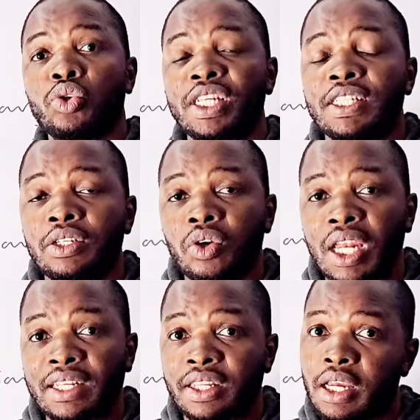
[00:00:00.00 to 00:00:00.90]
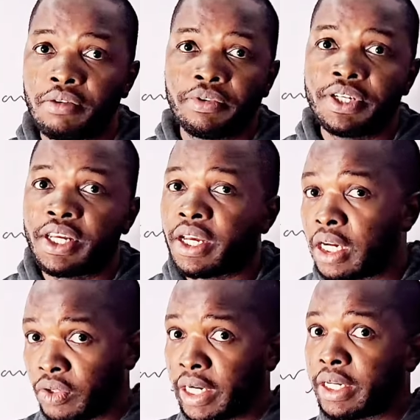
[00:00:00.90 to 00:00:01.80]
$20 every day
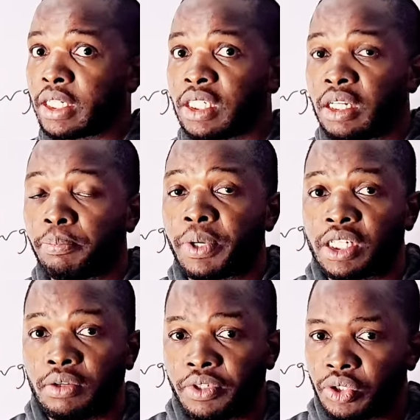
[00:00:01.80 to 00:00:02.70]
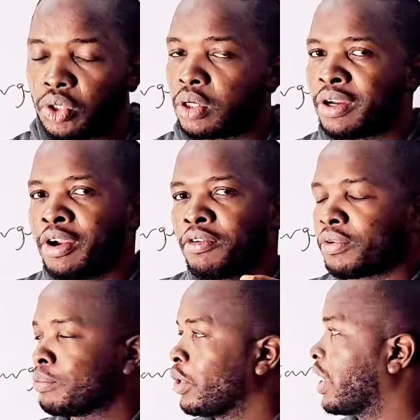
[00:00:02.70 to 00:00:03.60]
and you are getting impressive result
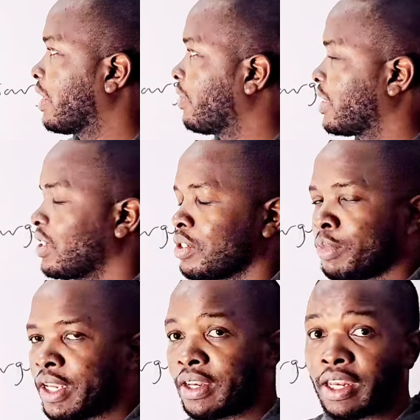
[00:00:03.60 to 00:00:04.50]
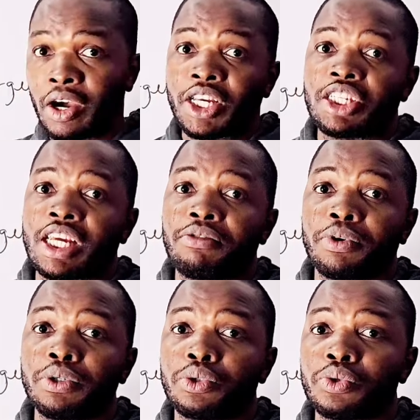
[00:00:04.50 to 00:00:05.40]
from your advertisement. Now it's time
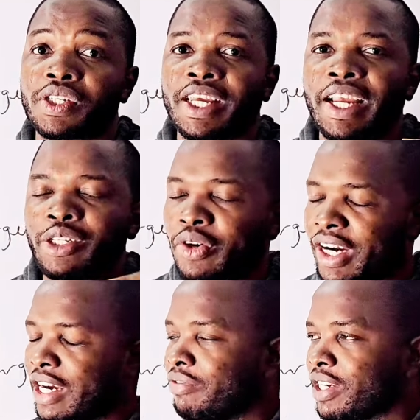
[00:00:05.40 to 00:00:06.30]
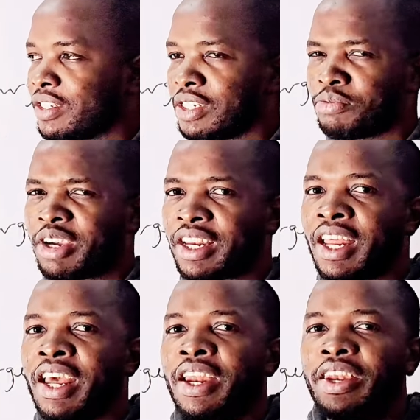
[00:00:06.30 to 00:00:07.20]
for you to scale your advertisement.
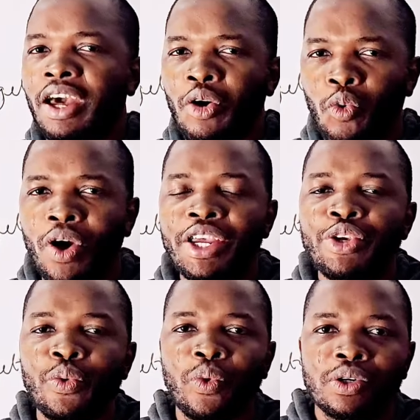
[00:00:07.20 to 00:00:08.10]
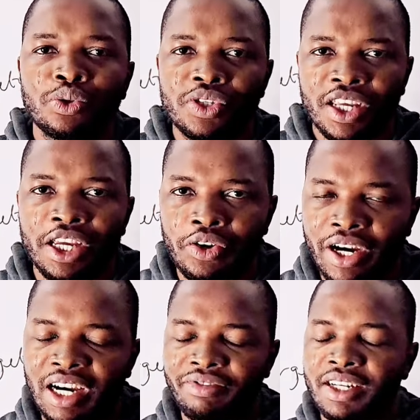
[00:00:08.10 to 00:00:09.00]
Now, when you want to scale your
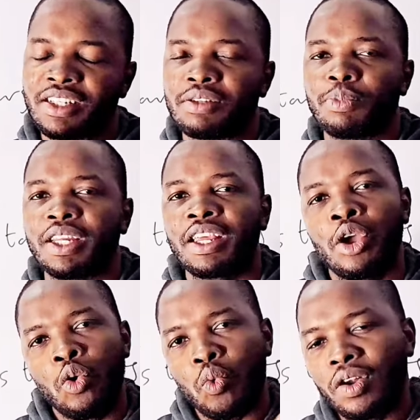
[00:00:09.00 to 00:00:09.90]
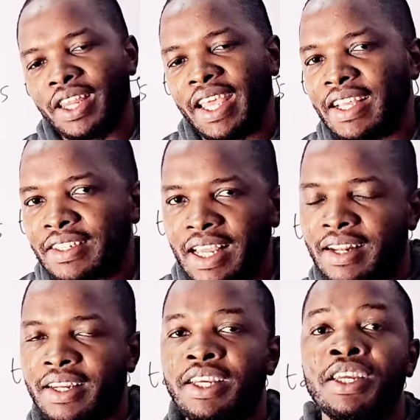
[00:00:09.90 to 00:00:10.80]
advertisement, what
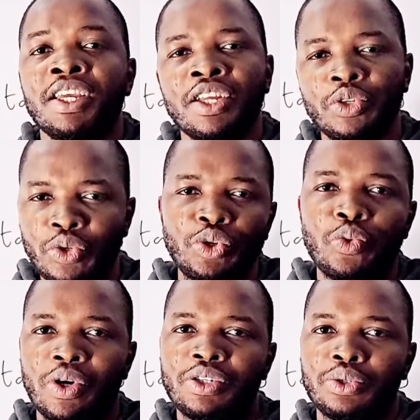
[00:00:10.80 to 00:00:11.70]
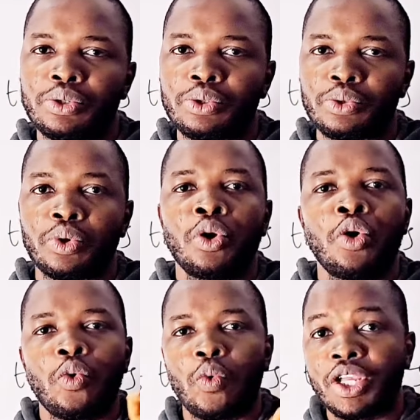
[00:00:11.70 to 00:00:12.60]
exactly do you want to do?
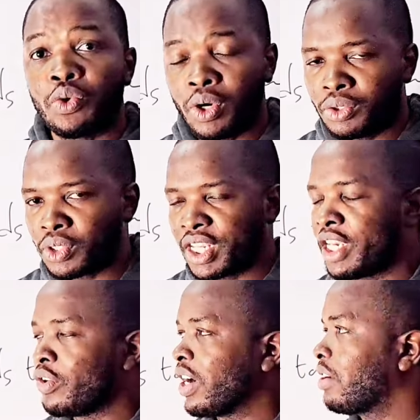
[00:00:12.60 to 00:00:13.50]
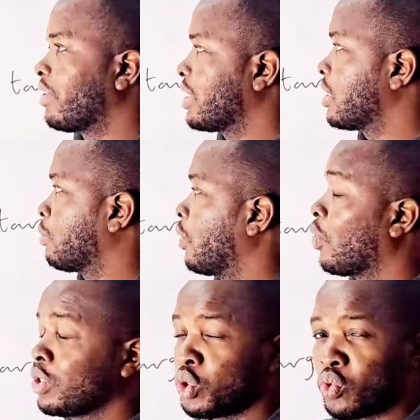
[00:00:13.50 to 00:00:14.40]
When you want to scale your advertisement,
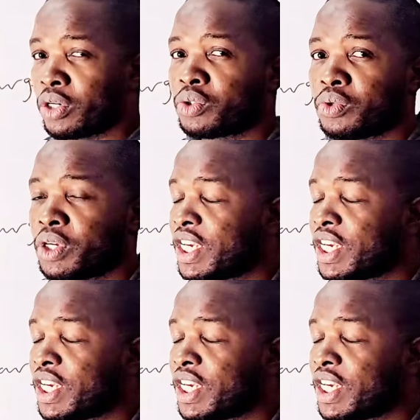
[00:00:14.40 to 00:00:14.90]
what you want to do